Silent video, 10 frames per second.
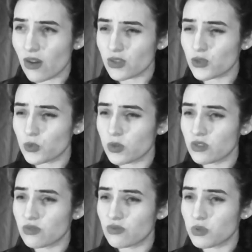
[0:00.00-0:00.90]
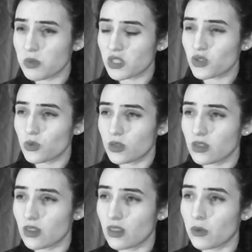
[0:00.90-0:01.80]
I just want to make
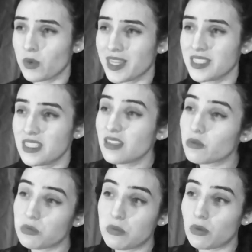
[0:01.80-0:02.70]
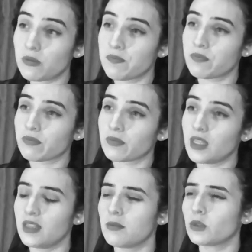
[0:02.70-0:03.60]
sure that when I deal with people
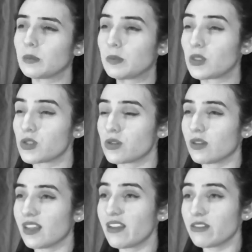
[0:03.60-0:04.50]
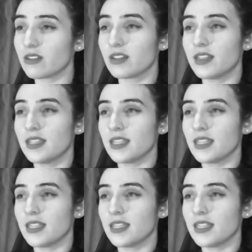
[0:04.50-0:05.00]
in a more personal level,